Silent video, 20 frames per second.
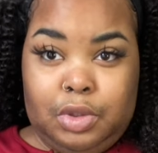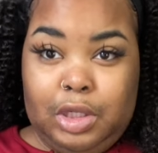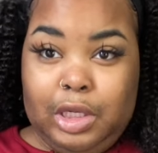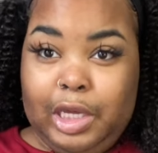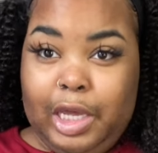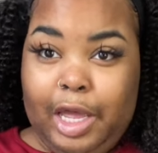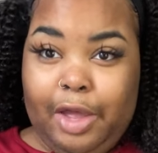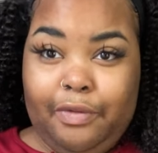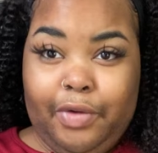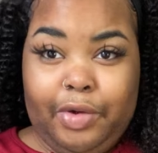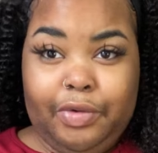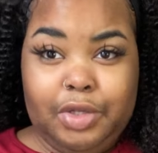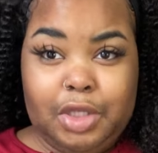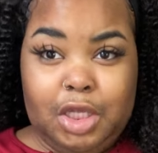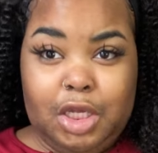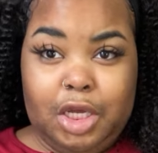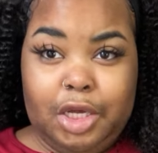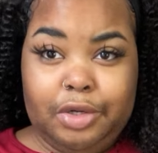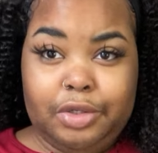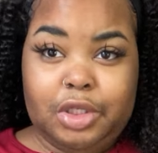And have
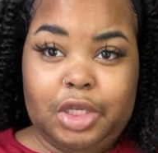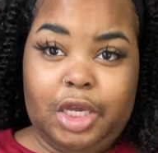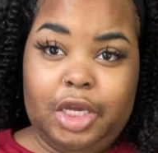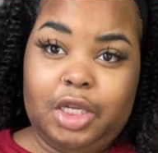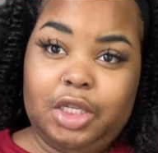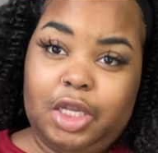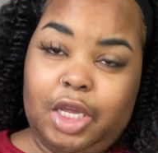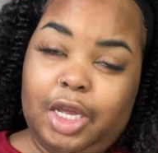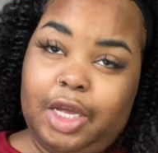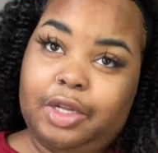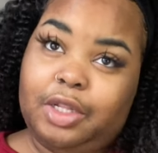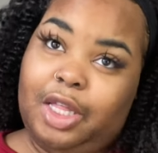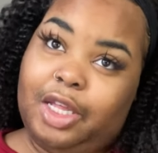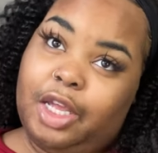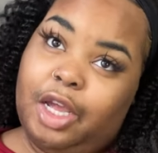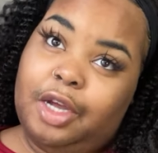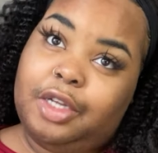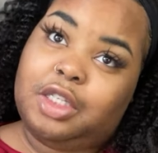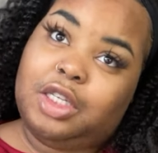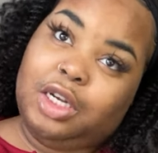everything else hanging down.
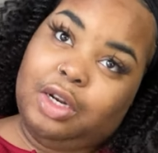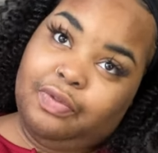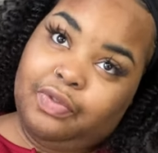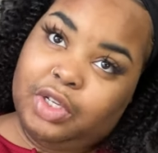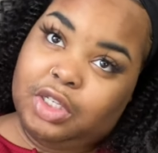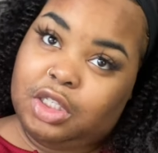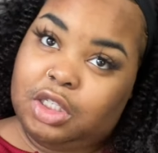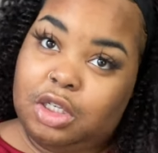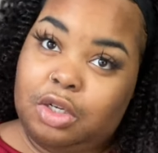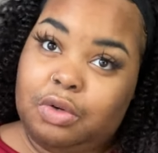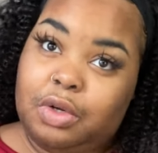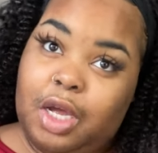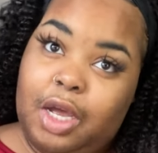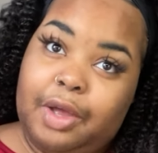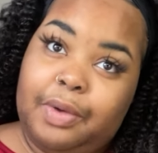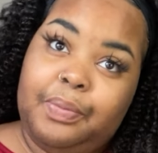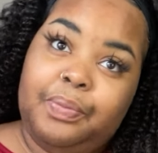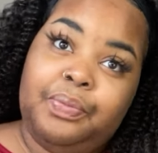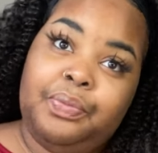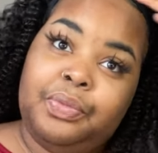Like, y'all see the vision,
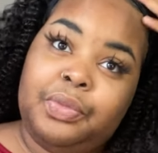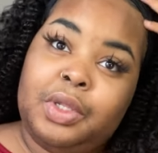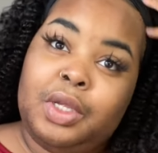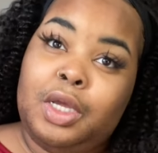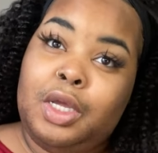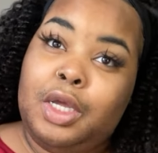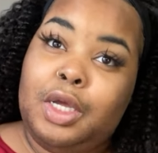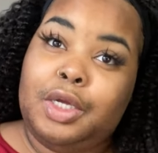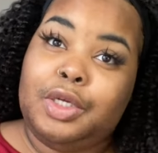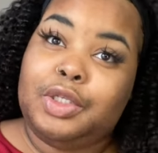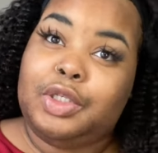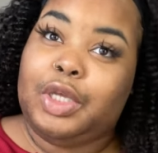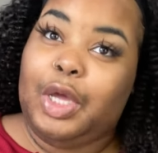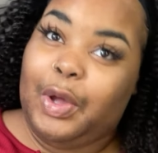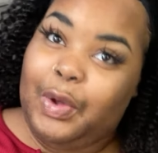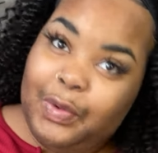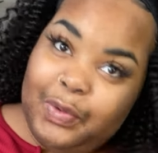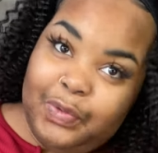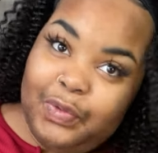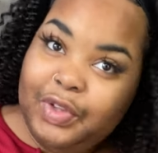okay? So
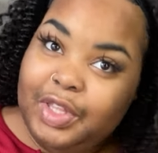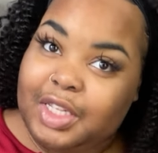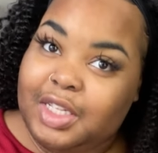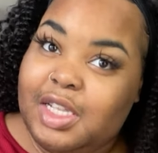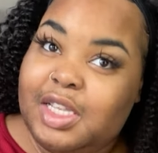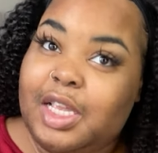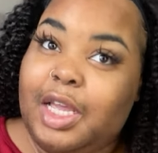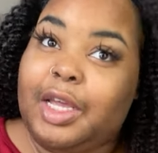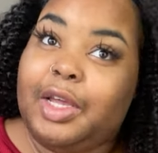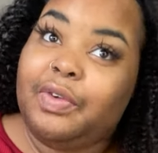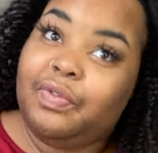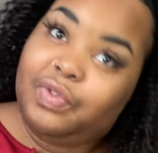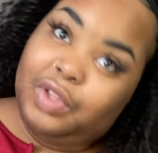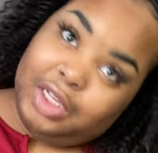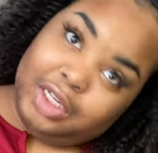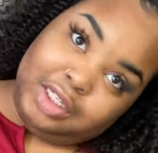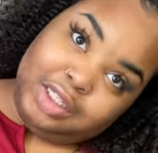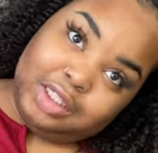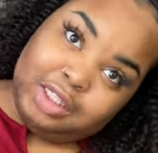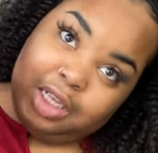for the sake of
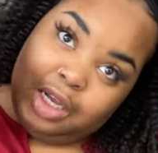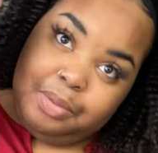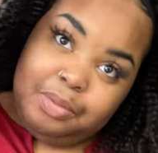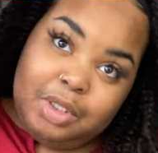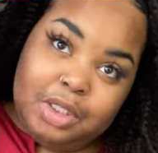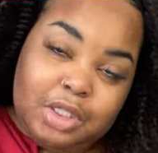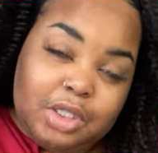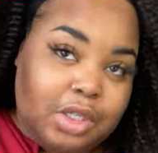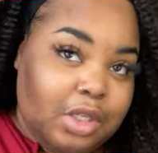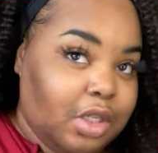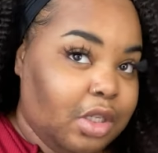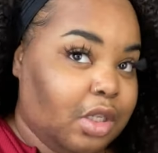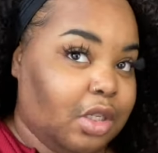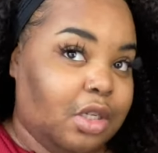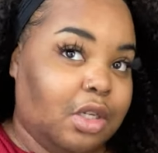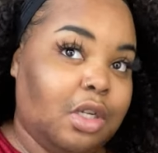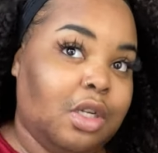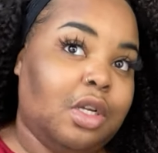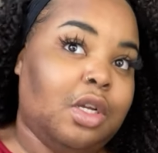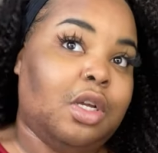this, I'm just
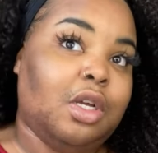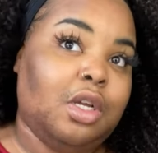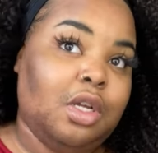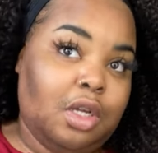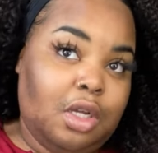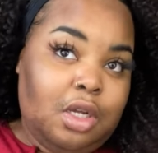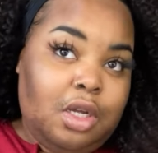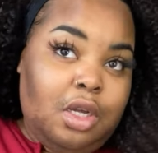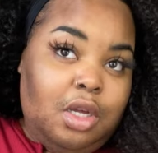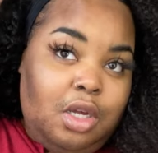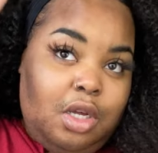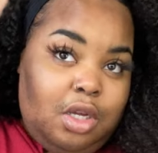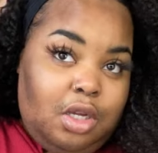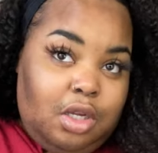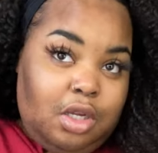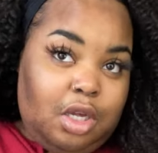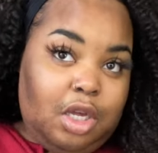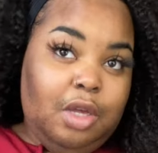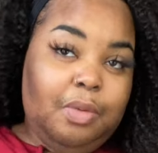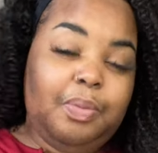gonna
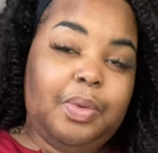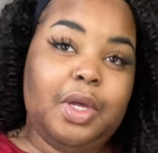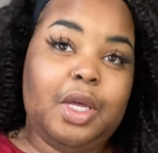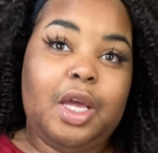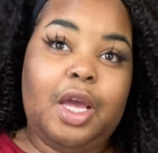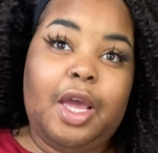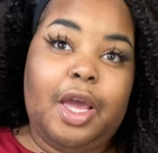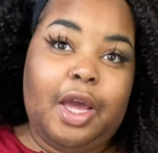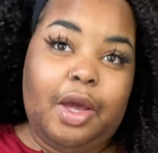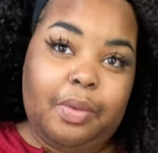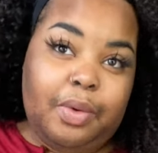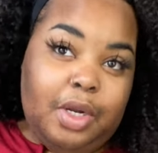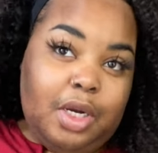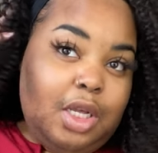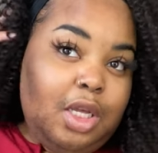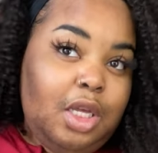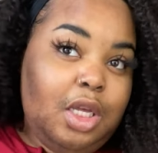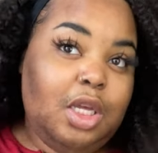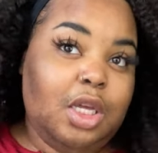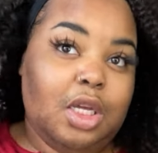keep it how
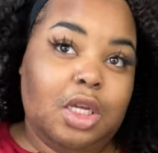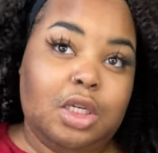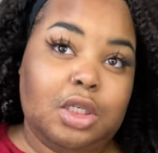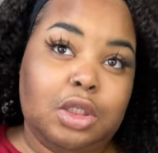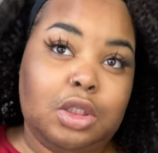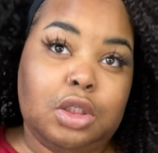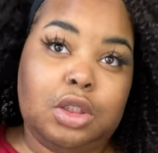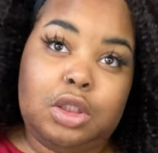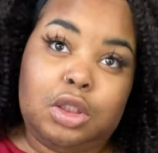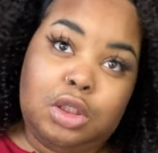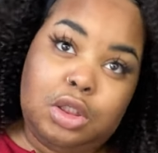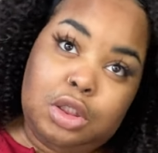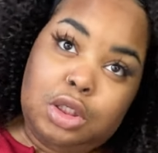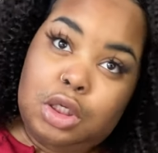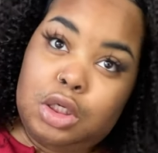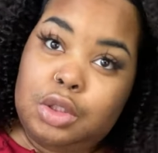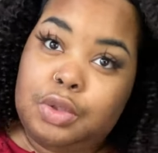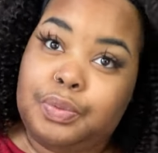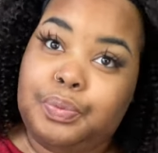it is.